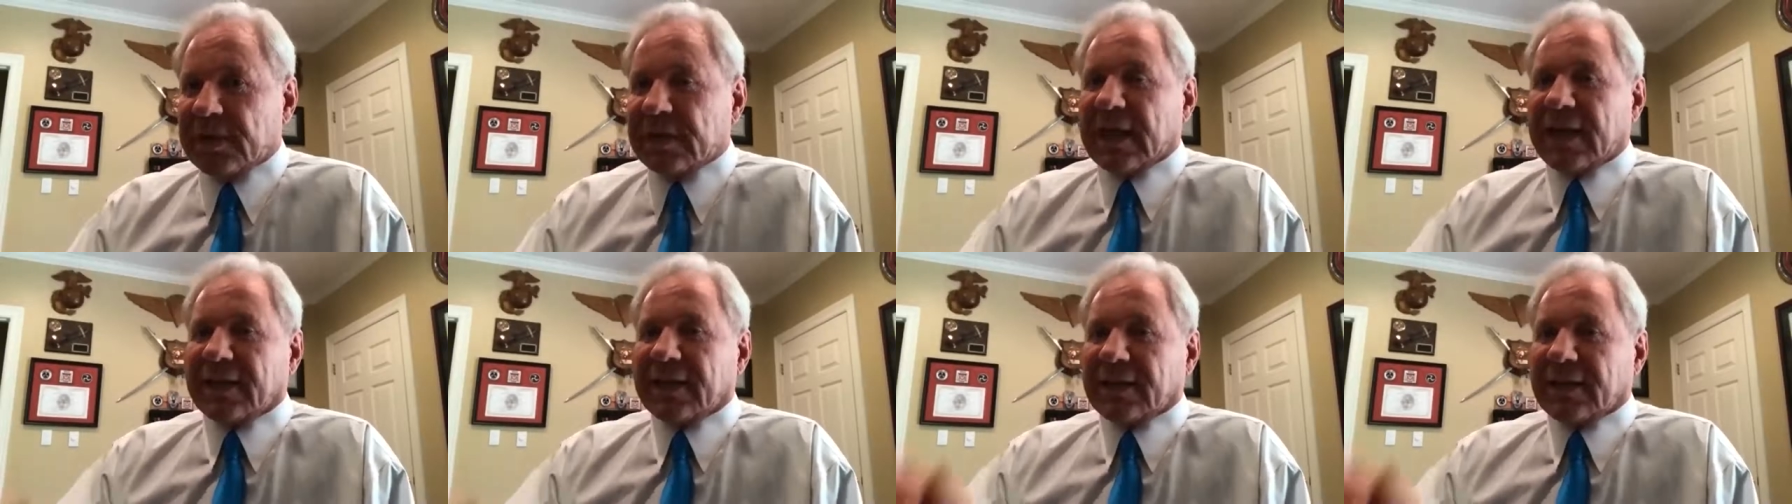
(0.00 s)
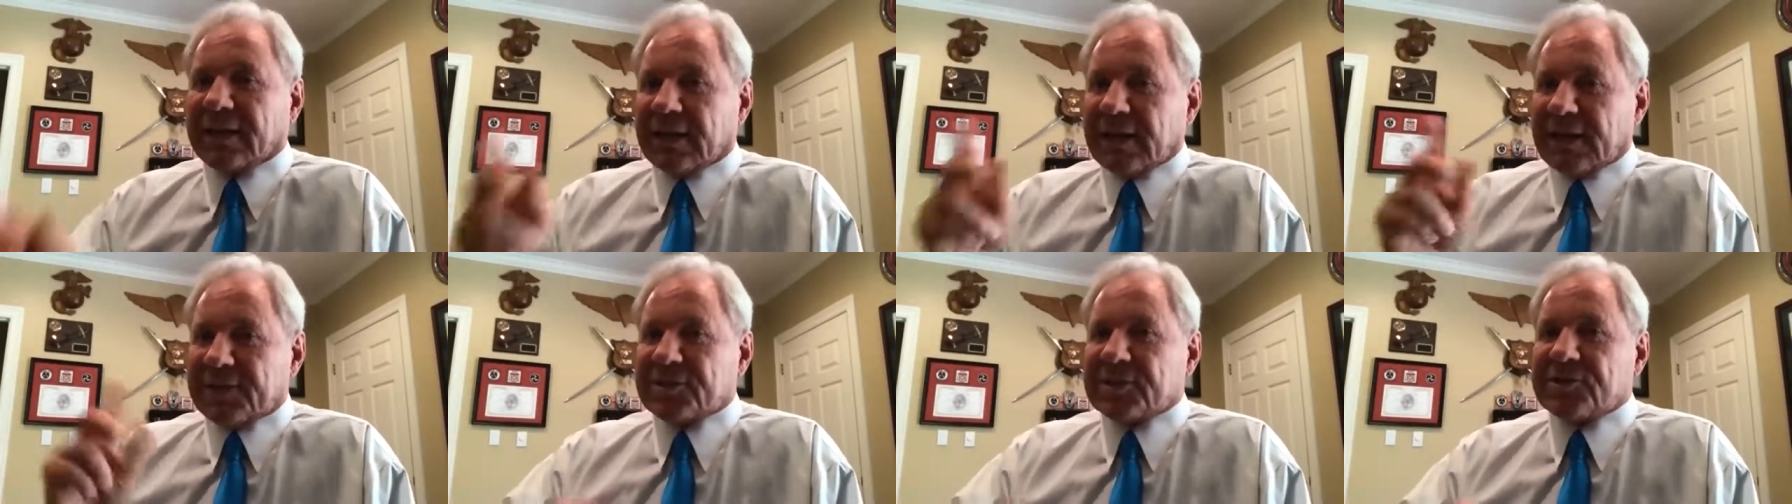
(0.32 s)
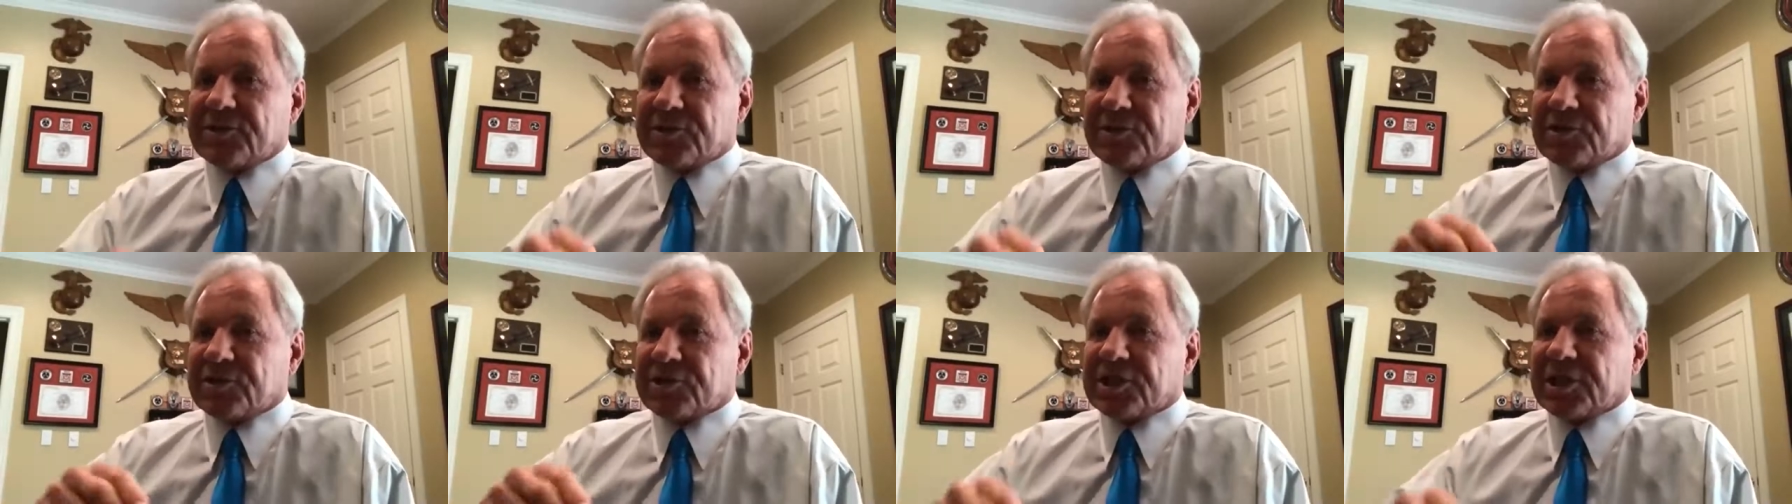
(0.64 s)
unless
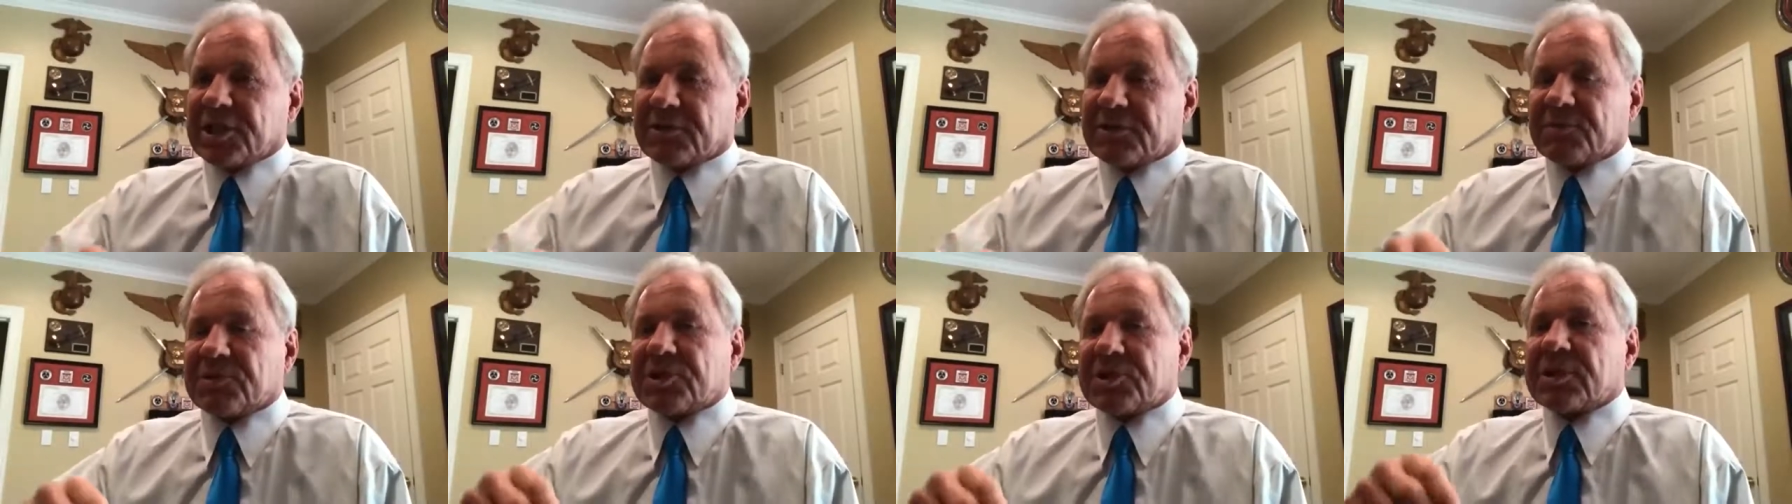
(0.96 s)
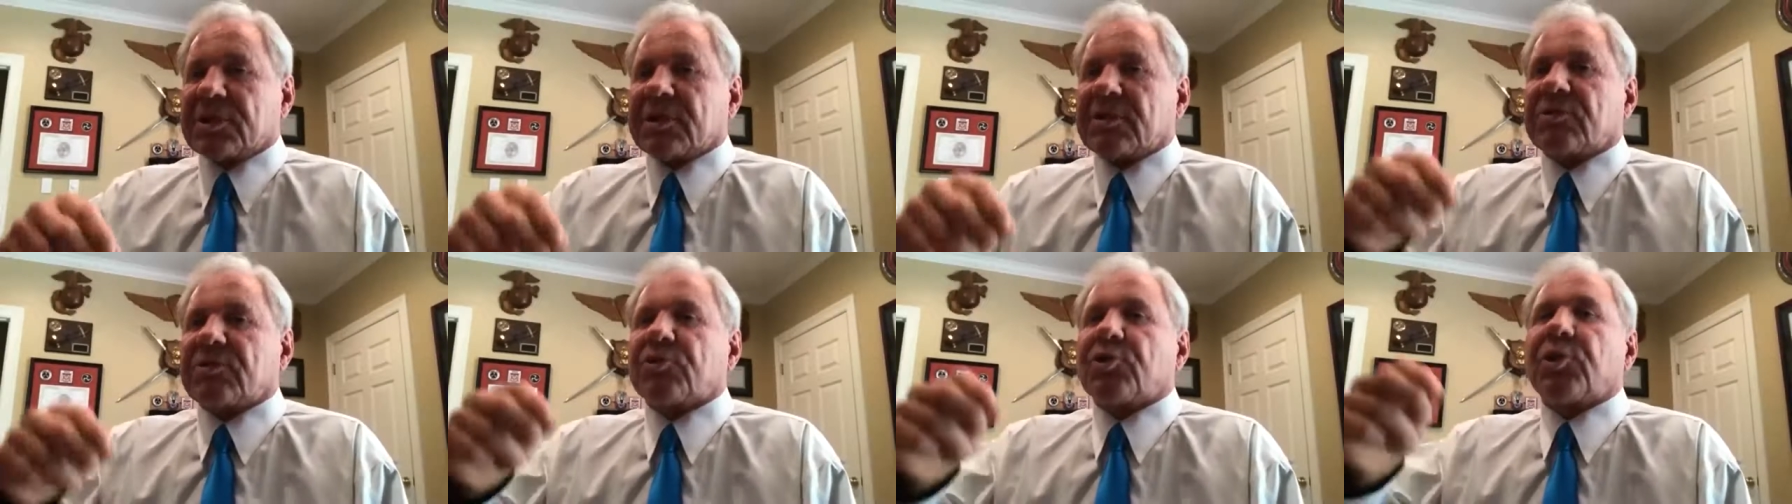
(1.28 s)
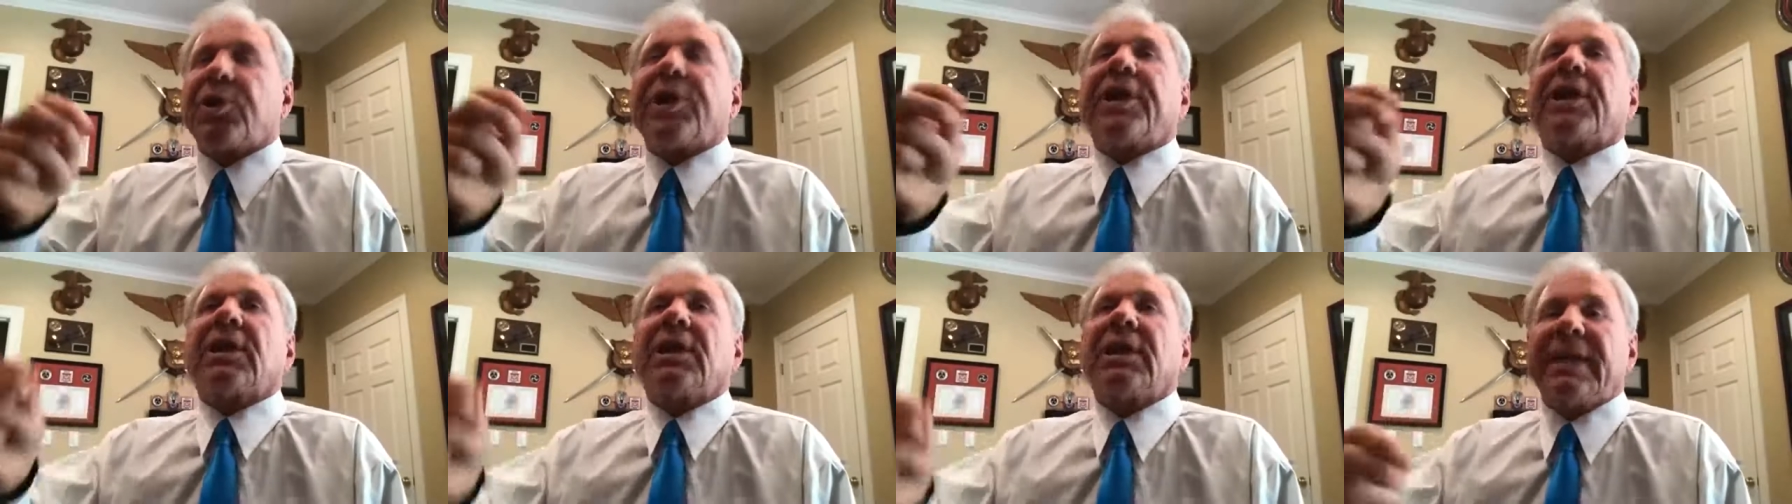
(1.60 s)
it's
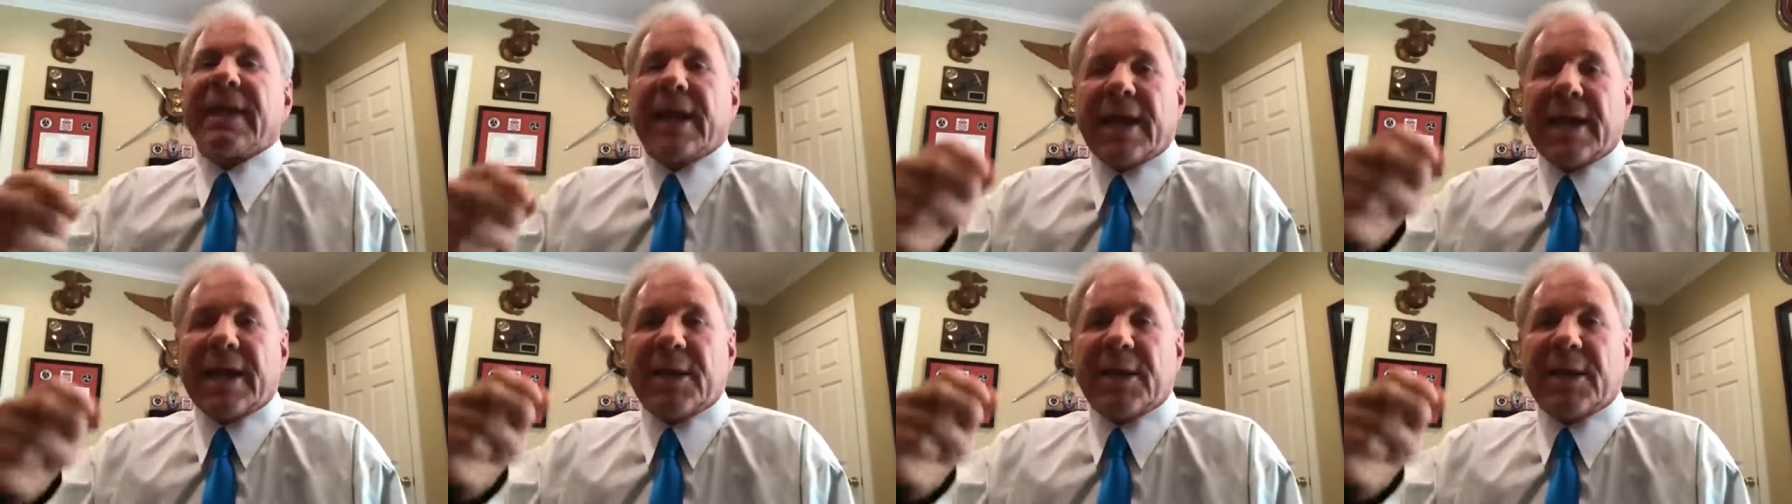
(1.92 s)
strictly